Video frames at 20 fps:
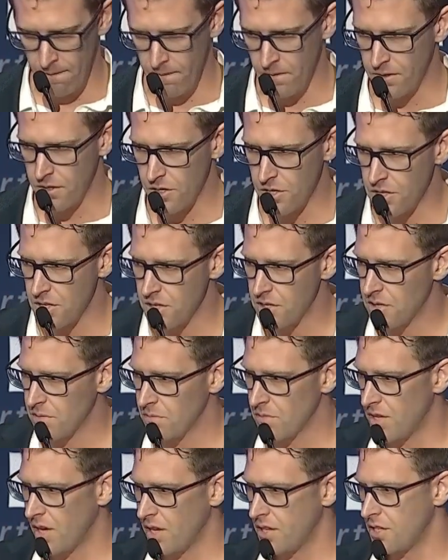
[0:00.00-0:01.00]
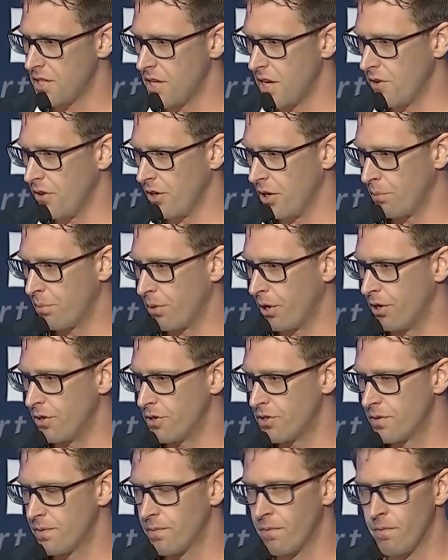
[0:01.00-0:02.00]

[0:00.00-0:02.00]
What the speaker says: the systems engineering approach.